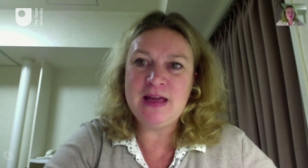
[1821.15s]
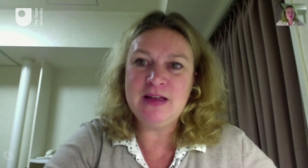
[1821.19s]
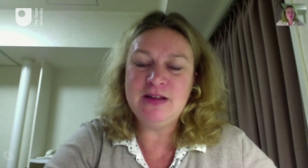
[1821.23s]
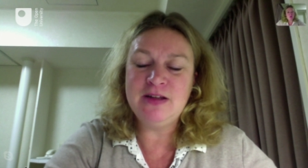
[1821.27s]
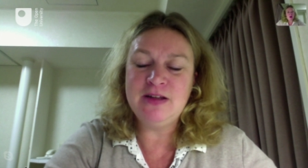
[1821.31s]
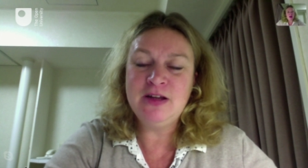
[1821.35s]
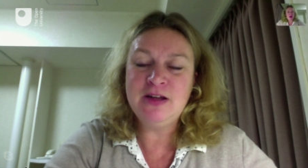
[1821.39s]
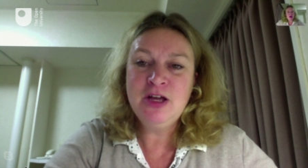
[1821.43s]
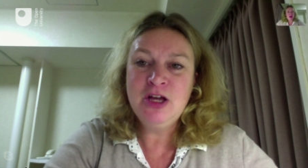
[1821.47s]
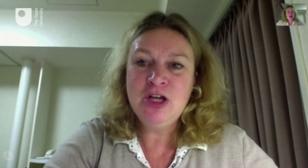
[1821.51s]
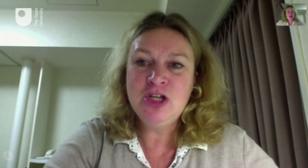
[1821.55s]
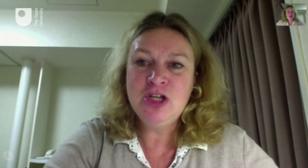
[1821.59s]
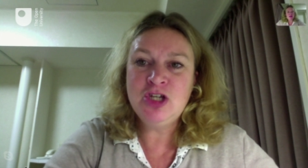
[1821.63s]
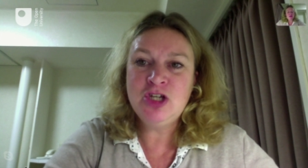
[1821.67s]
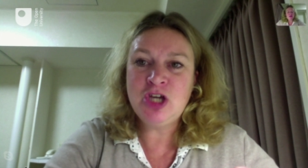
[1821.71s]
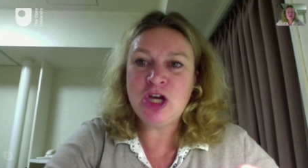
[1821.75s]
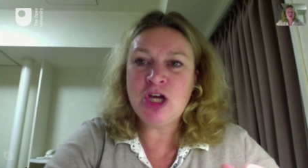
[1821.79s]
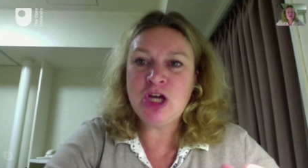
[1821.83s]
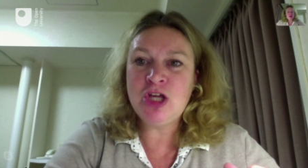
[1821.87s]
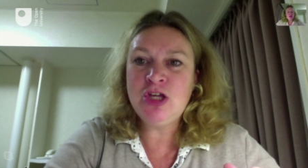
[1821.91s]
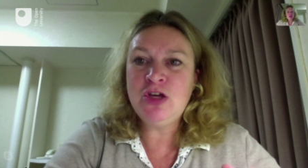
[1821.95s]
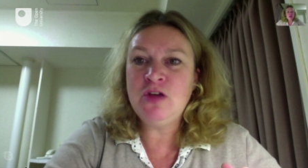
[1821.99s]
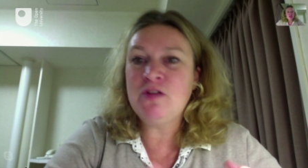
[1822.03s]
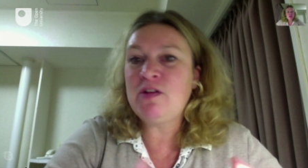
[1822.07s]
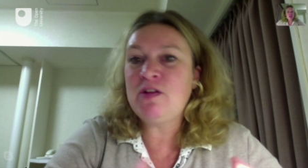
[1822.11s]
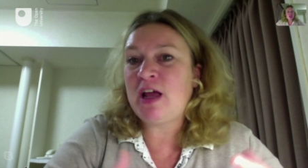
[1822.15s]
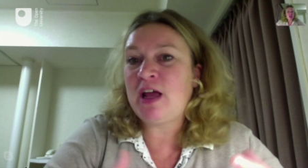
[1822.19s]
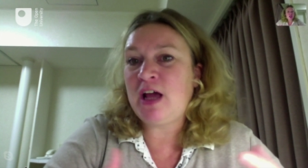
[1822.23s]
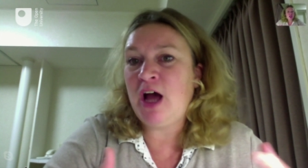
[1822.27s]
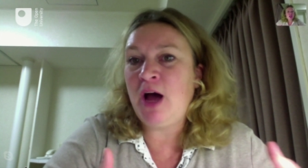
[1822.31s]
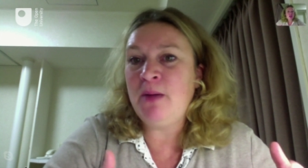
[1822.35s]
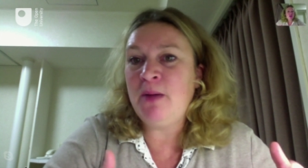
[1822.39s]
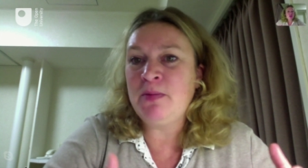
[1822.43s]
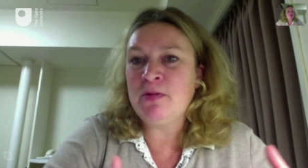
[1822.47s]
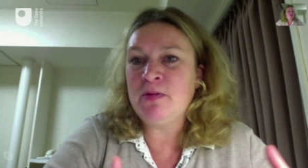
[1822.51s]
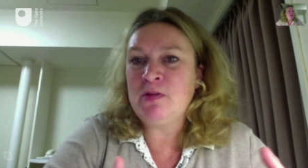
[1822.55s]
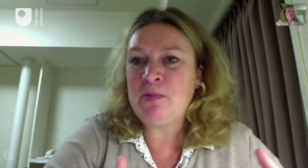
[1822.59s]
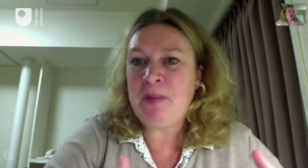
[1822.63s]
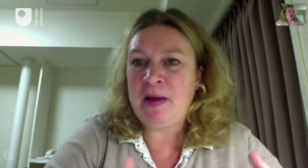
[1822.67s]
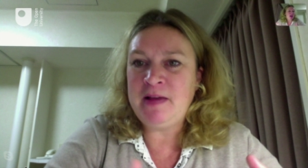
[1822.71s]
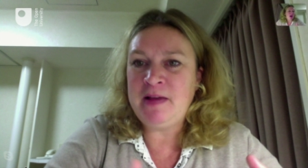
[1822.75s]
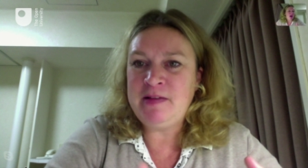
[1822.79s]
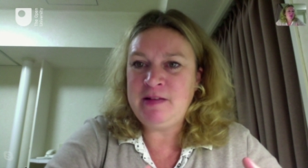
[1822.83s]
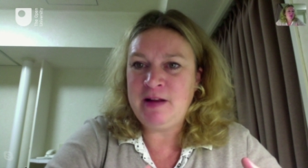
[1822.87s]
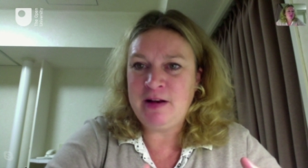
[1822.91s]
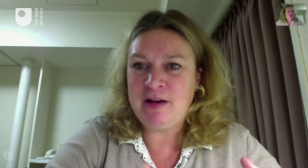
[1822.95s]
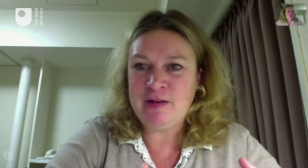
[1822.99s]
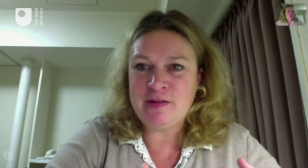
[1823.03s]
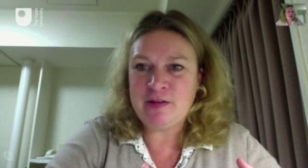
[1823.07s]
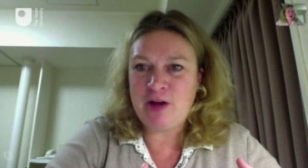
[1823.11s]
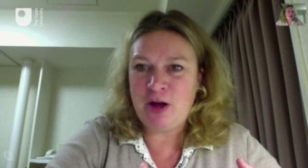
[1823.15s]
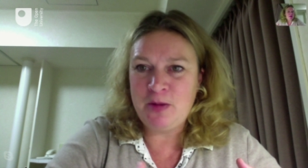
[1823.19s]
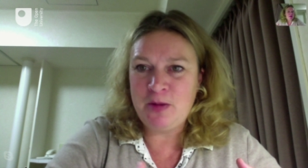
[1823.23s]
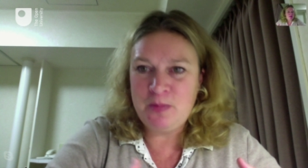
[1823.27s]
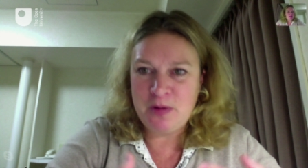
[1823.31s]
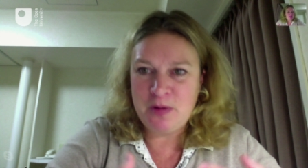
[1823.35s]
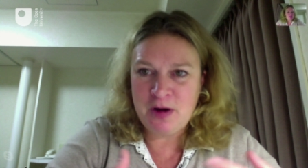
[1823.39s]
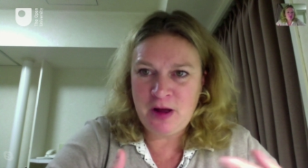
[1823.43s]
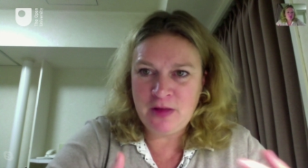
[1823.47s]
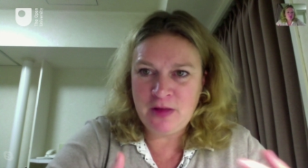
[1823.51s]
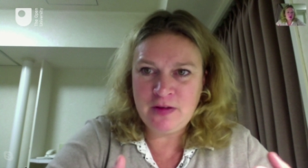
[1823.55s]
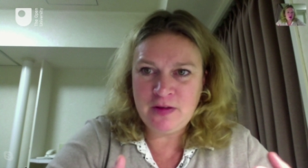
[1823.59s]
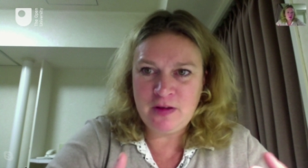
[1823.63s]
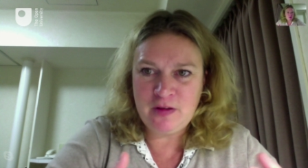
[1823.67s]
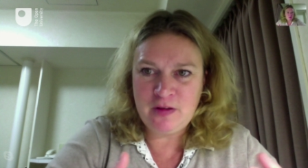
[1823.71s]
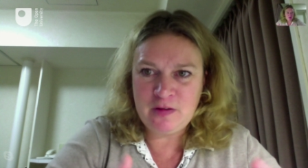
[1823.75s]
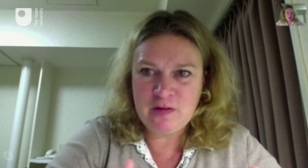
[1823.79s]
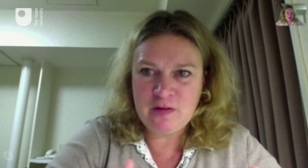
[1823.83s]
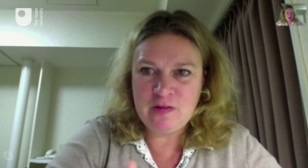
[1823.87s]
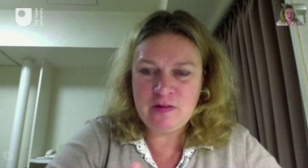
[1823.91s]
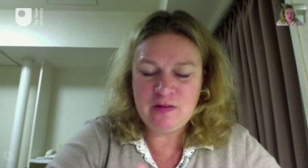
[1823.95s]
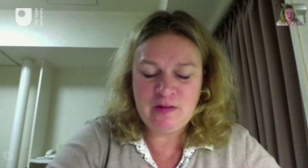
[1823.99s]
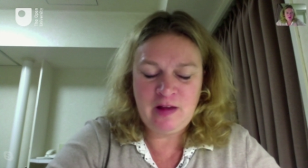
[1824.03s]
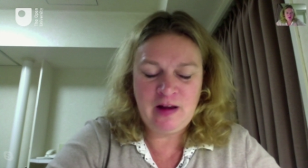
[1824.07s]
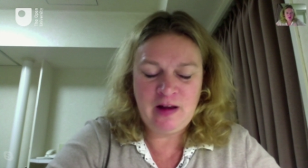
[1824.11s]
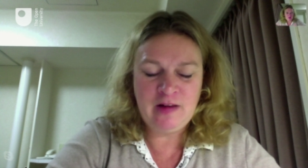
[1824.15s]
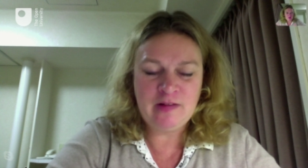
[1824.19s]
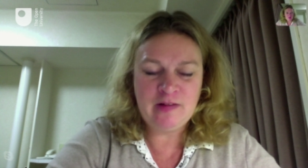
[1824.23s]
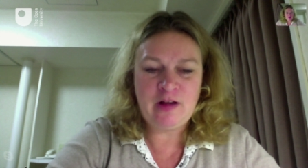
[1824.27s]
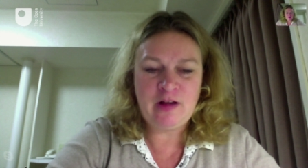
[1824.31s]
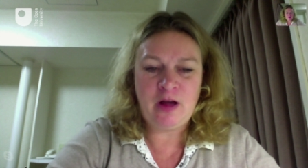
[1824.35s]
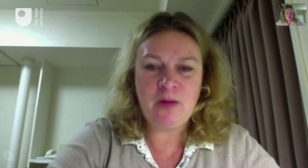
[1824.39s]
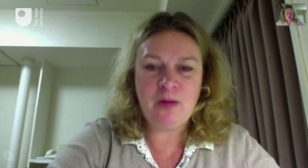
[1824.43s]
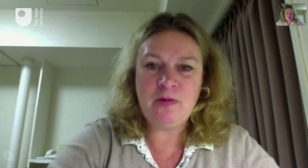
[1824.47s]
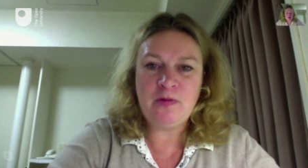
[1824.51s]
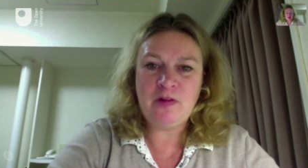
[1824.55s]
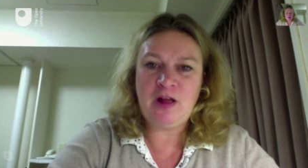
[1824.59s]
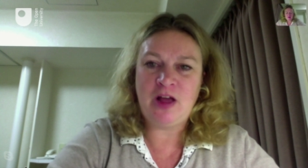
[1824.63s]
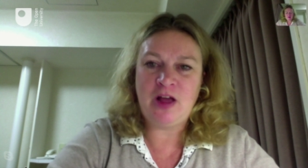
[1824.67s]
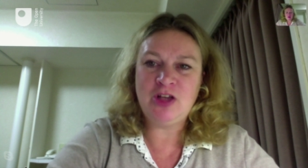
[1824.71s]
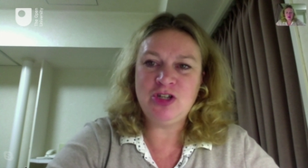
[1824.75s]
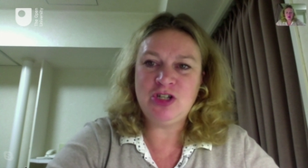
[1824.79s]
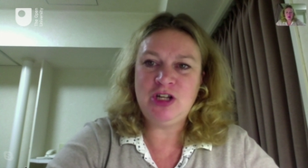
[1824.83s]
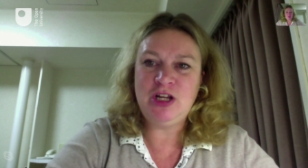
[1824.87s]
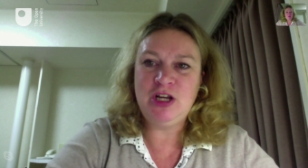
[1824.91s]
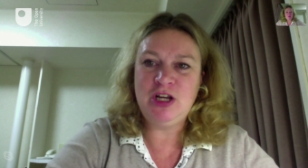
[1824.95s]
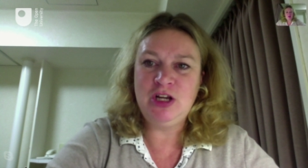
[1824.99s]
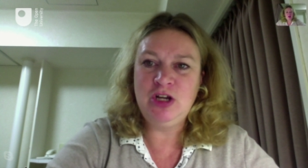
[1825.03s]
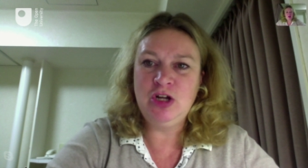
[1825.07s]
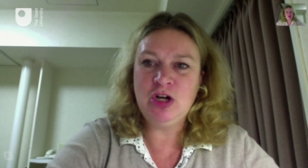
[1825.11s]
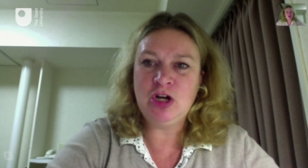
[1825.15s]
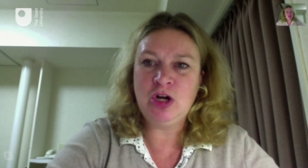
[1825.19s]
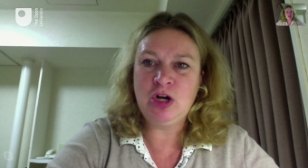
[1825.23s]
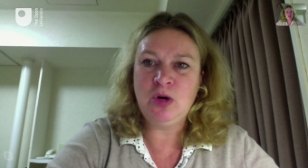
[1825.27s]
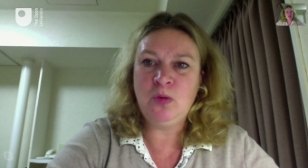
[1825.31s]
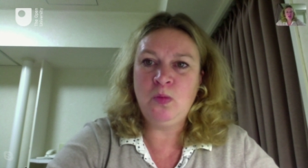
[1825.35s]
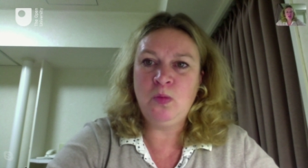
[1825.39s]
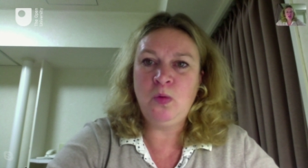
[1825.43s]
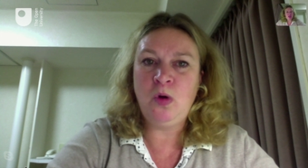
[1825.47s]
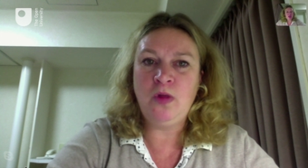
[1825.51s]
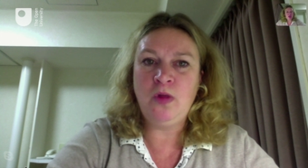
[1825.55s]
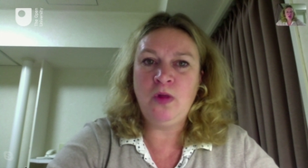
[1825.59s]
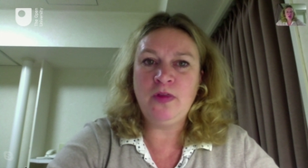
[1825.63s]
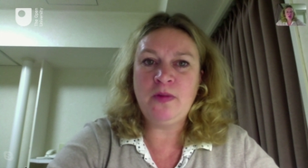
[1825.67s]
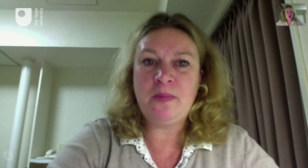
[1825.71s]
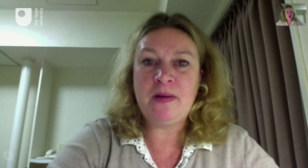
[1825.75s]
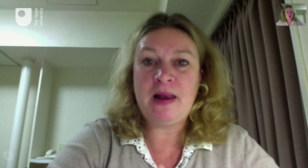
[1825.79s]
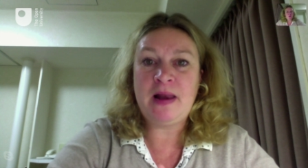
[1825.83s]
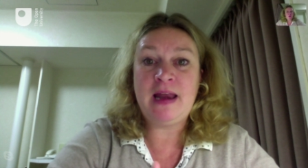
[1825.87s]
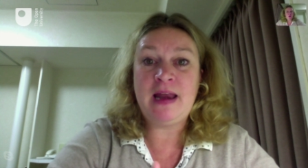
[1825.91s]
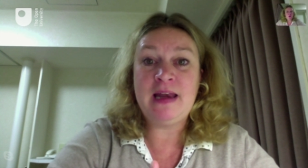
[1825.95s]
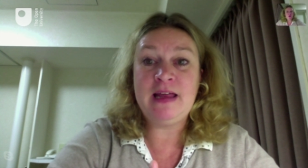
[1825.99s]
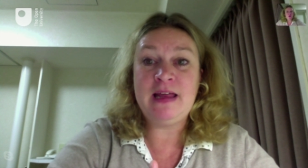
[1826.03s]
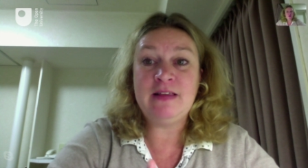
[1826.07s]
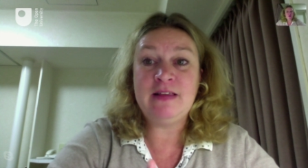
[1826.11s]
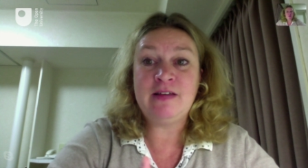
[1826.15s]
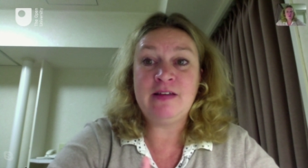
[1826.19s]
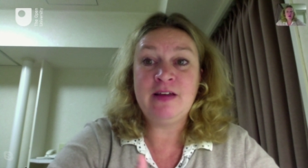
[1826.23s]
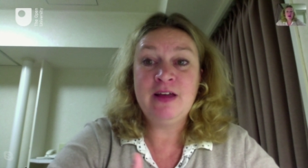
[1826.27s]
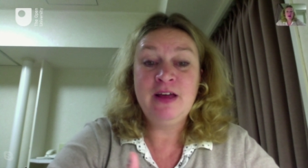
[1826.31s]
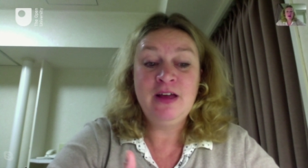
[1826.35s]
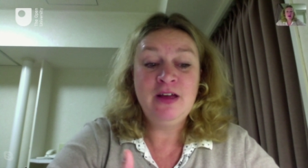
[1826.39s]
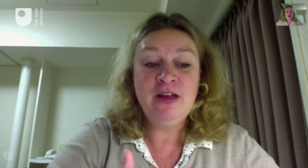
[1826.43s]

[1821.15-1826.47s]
And she can use like Hubble Space Telescope and other telescopes to actually look at what the planet